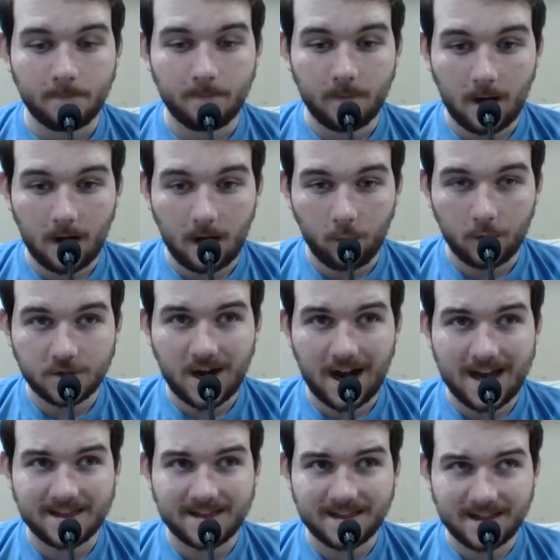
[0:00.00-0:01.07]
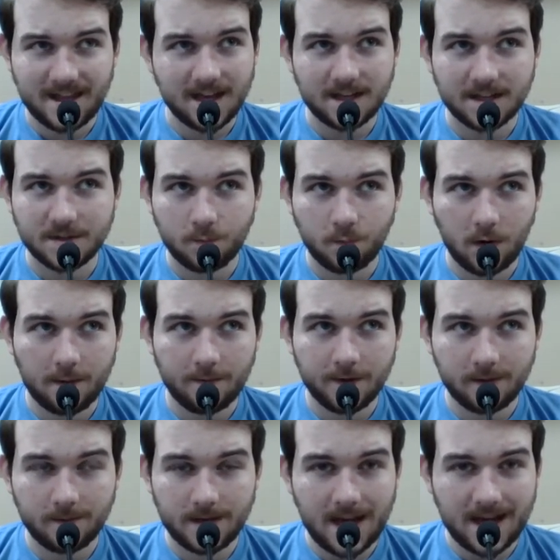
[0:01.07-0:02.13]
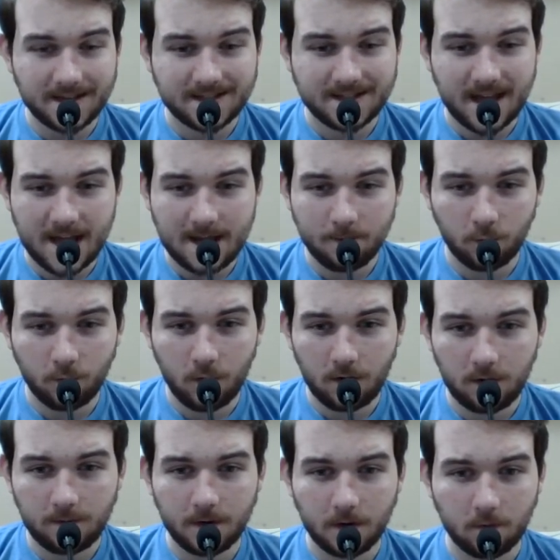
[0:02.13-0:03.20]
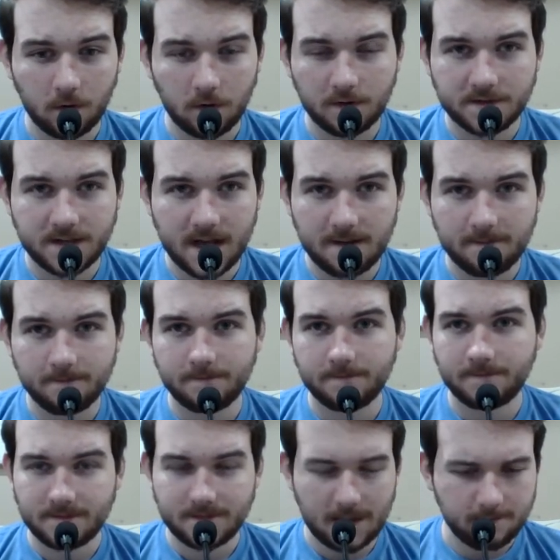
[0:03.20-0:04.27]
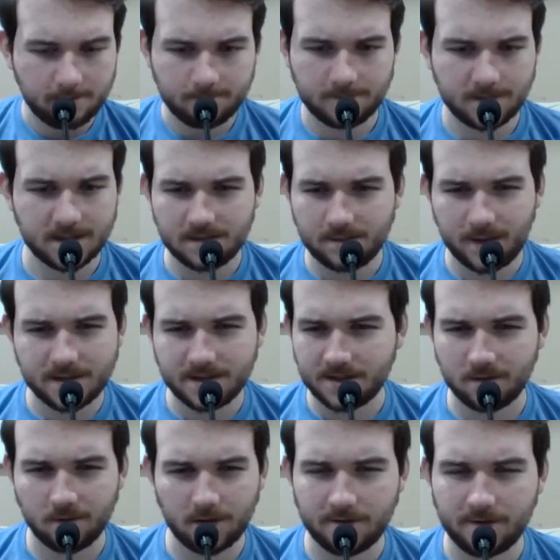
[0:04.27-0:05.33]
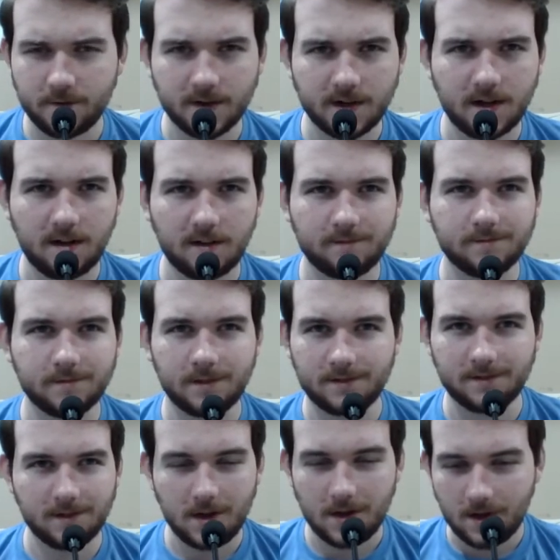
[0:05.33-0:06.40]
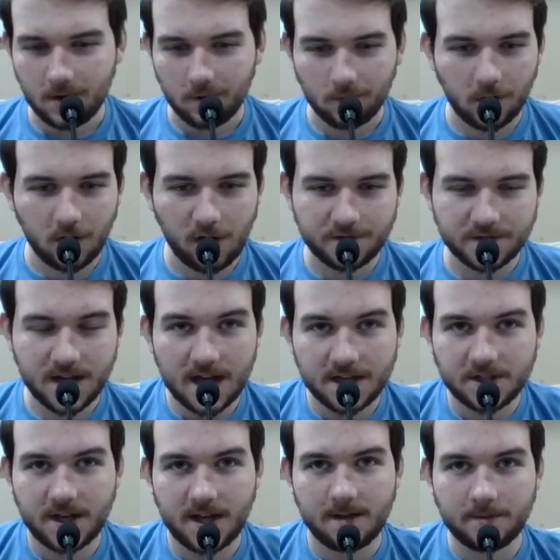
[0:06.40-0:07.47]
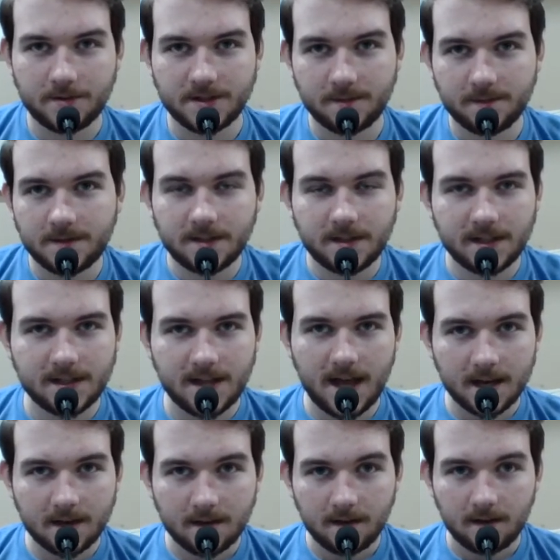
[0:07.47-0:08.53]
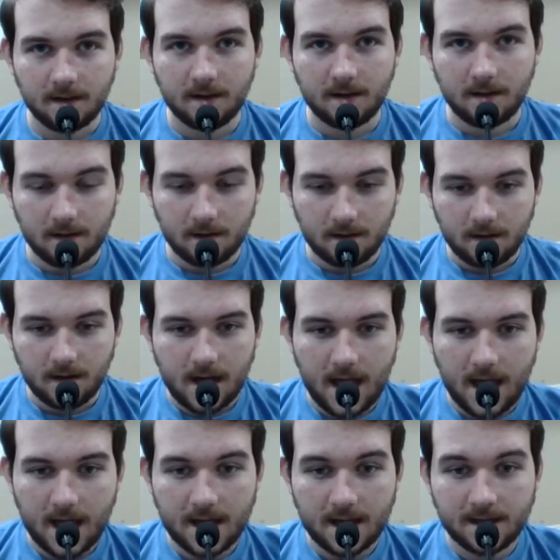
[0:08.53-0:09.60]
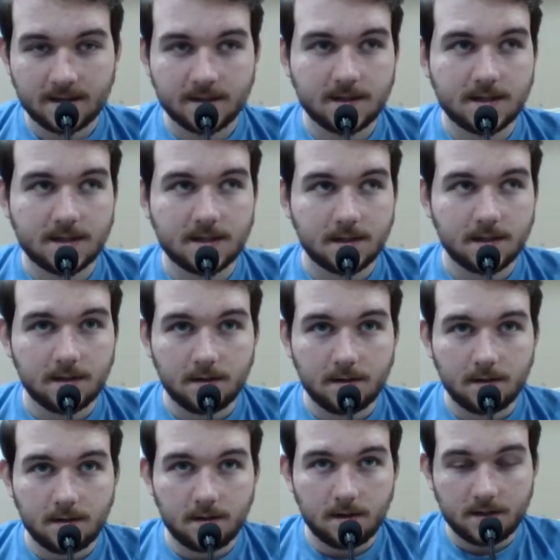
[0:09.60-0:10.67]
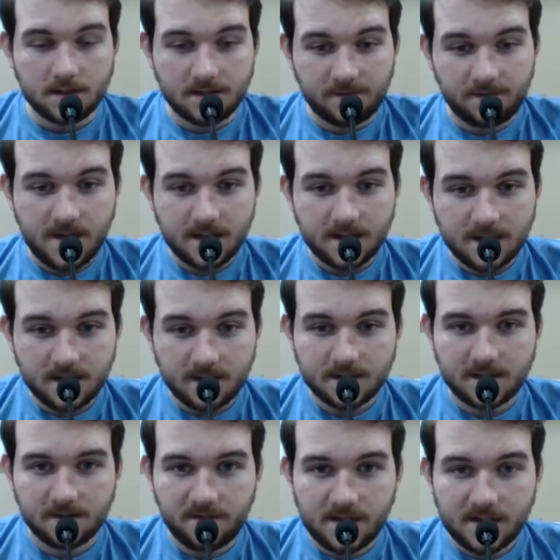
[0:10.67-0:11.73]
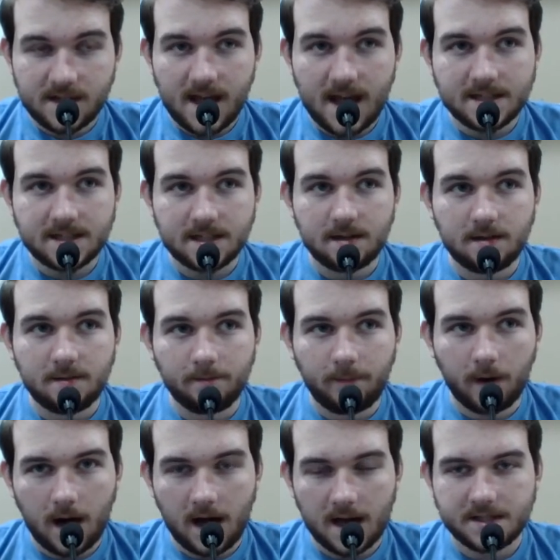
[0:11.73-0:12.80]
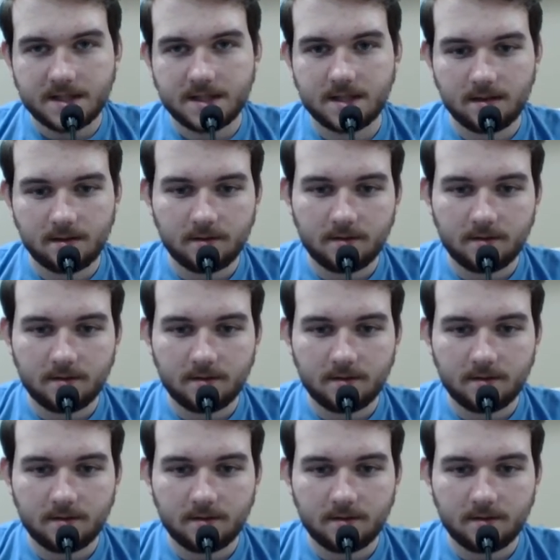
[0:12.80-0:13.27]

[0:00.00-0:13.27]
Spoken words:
which I think is probably going to be a tape roll, a roll of tape dispenser, whatever you want to call it. Roll of scotch tape or something like that, and defeat that boss,